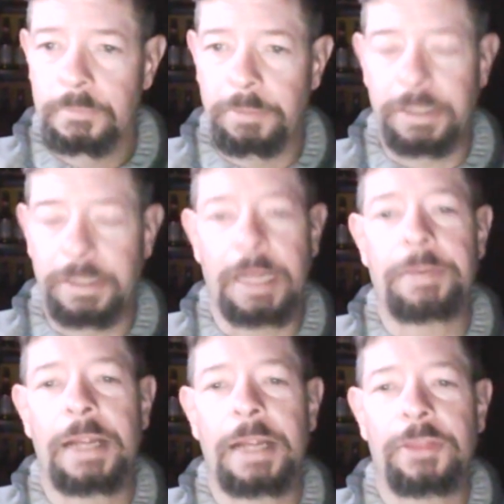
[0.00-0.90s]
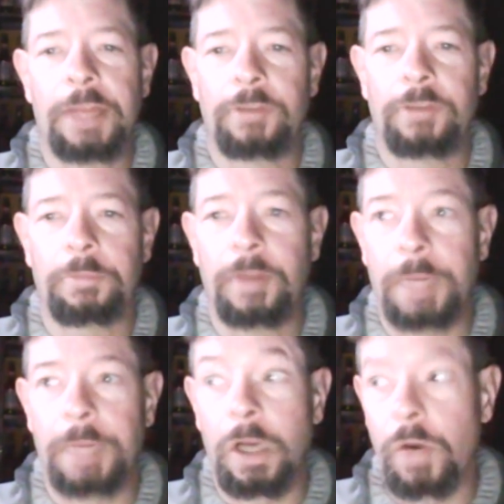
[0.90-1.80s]
but then they probably think something's up.
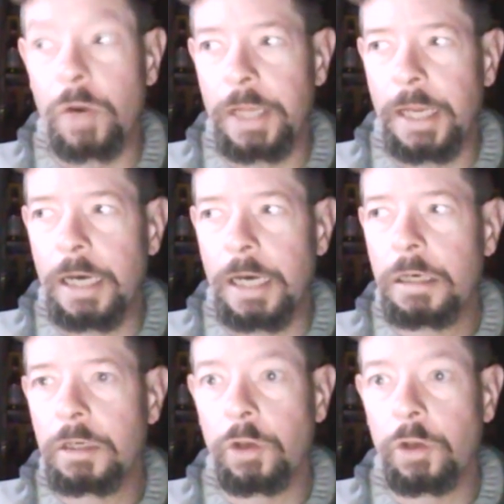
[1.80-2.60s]
I go in there,